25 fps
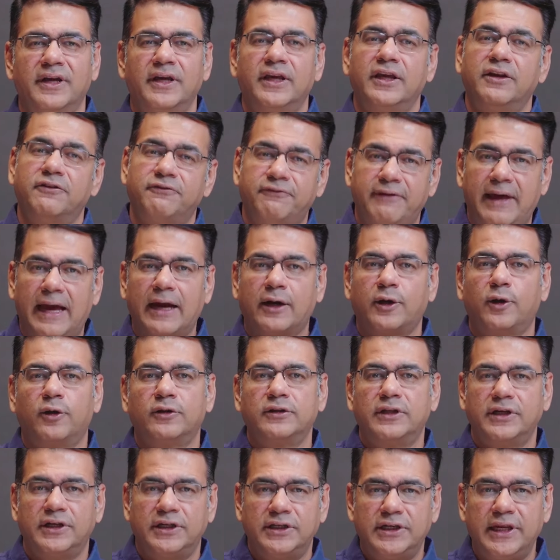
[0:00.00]
In fact,
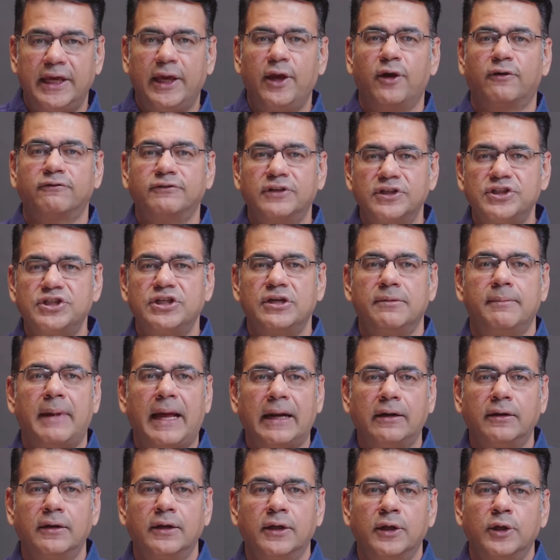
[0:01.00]
on the day of the
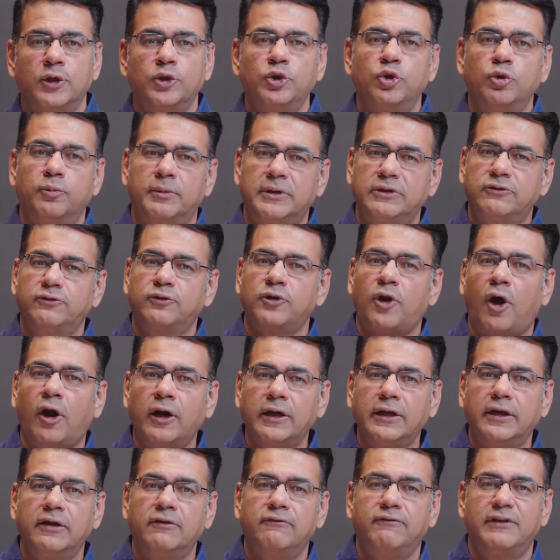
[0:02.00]
GMAT, you must
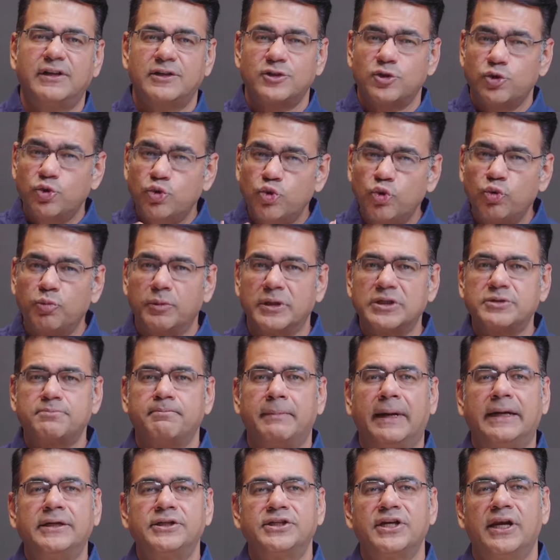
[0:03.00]
not invest too much
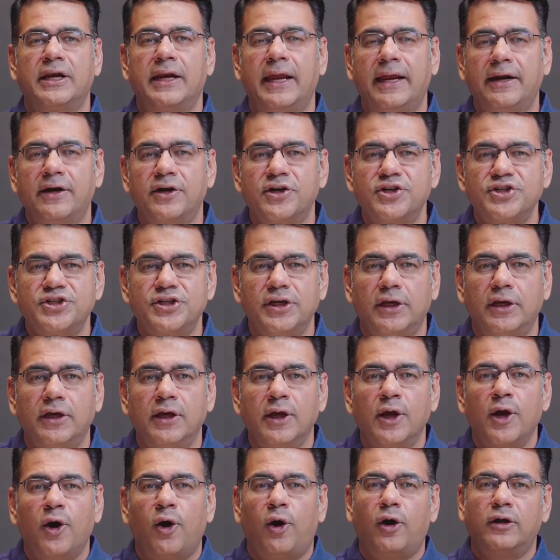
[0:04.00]
mental energy
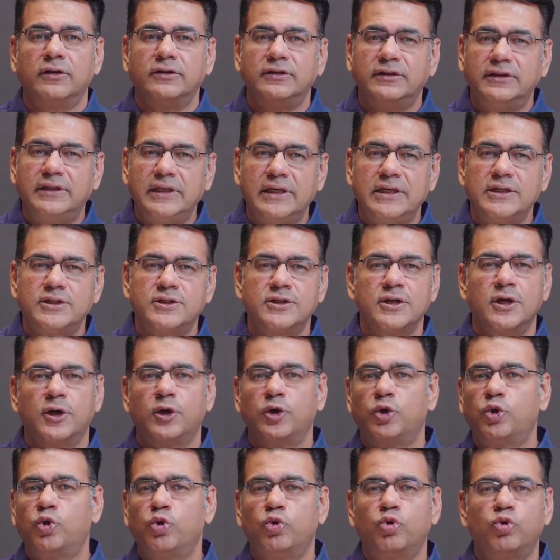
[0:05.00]
on these
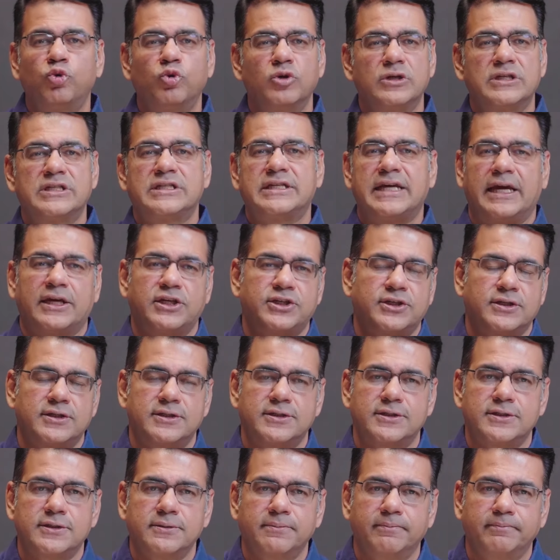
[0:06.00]
2
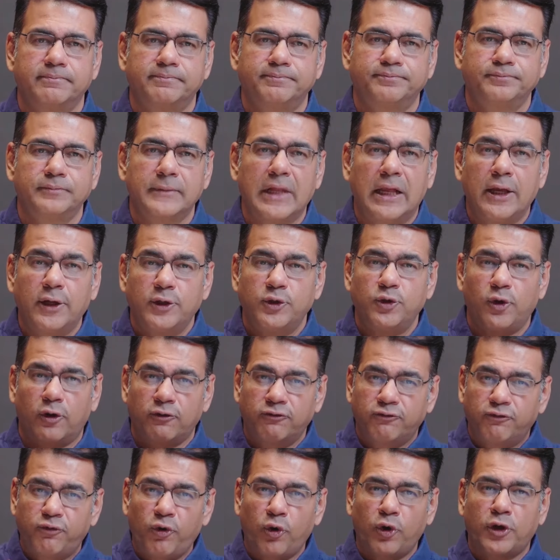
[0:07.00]
sections. Your
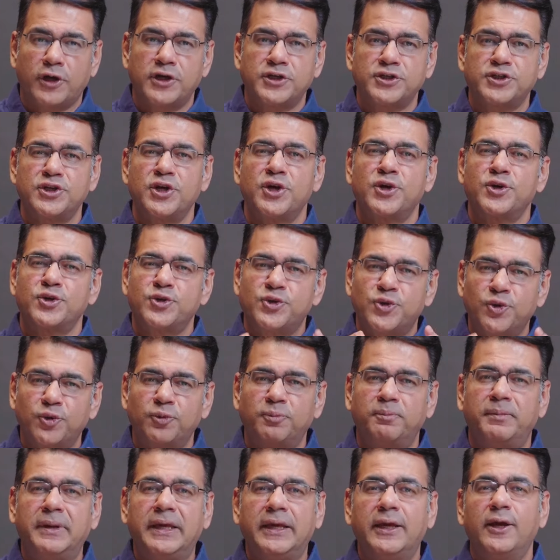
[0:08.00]
focus
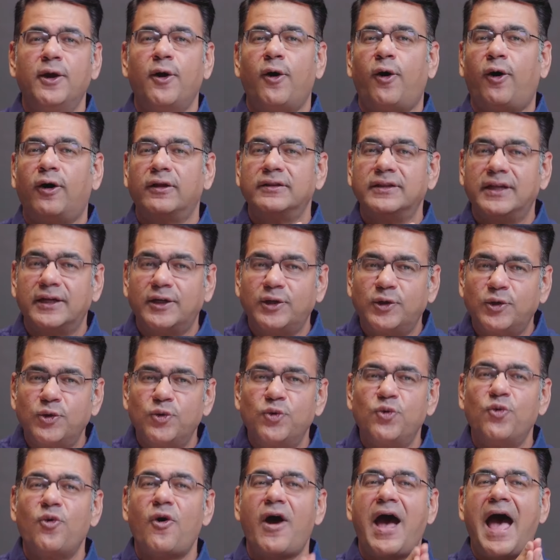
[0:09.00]
should be on the
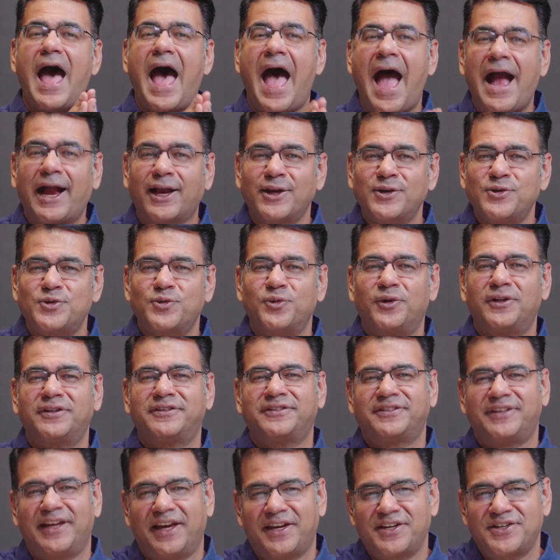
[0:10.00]
2 actual
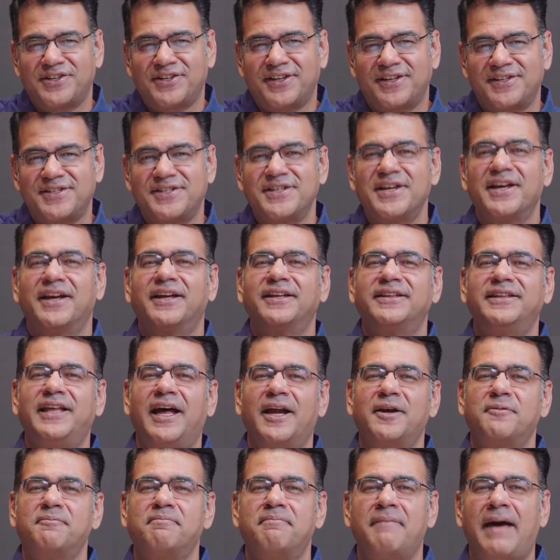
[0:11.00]
sections
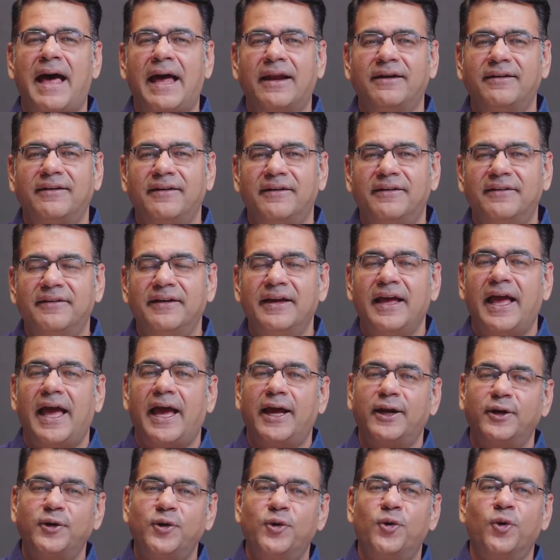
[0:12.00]
that matter
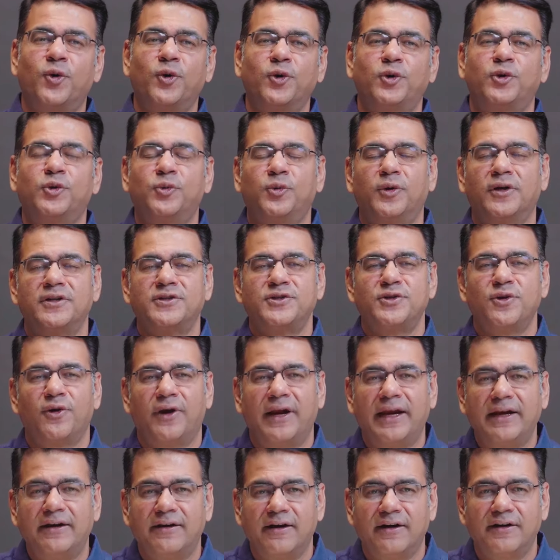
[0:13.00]
and go towards your
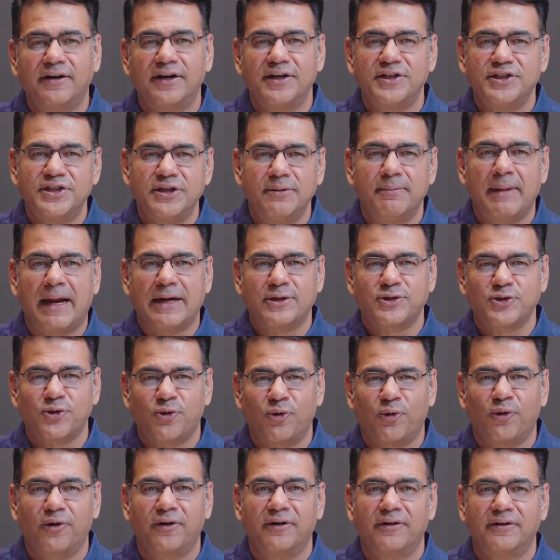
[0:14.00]
800 GMAT
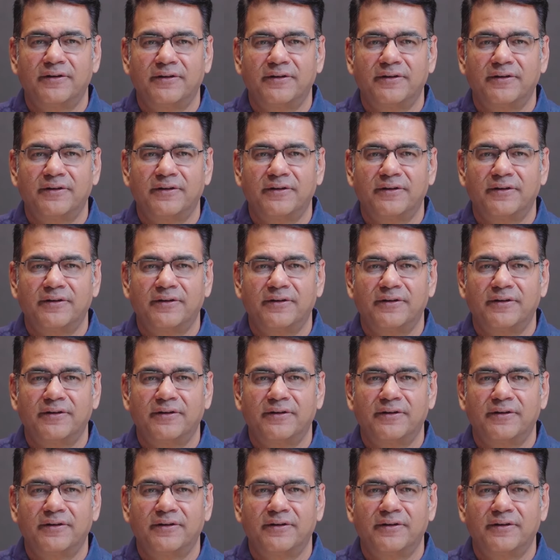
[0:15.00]
score.